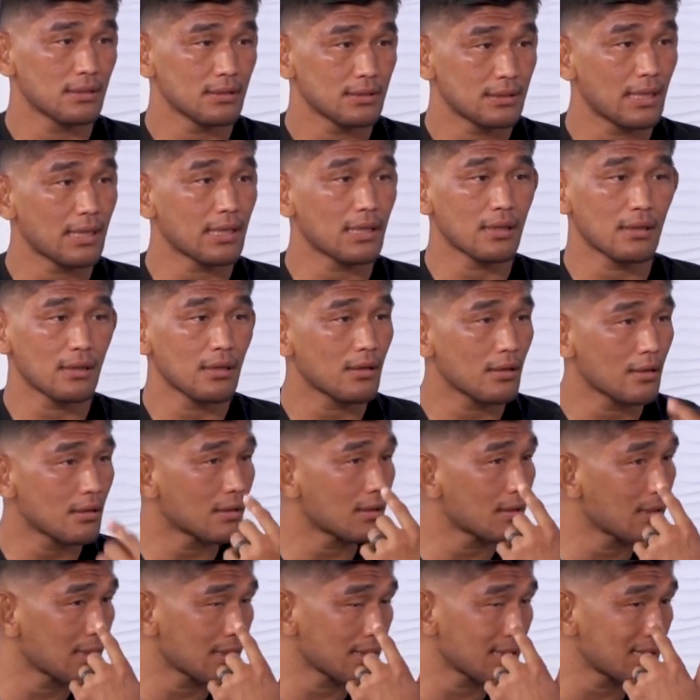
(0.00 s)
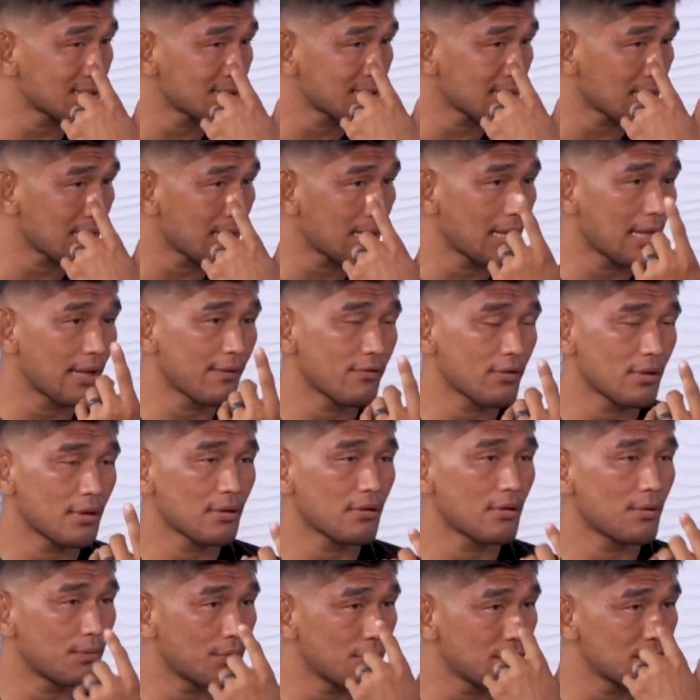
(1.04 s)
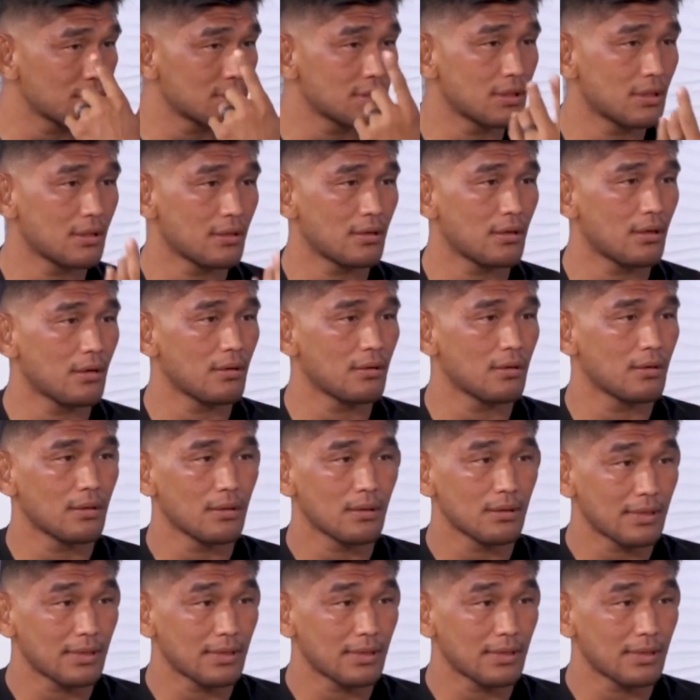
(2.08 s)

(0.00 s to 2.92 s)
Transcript: taking look, look like this like I have a little bruise here, you know.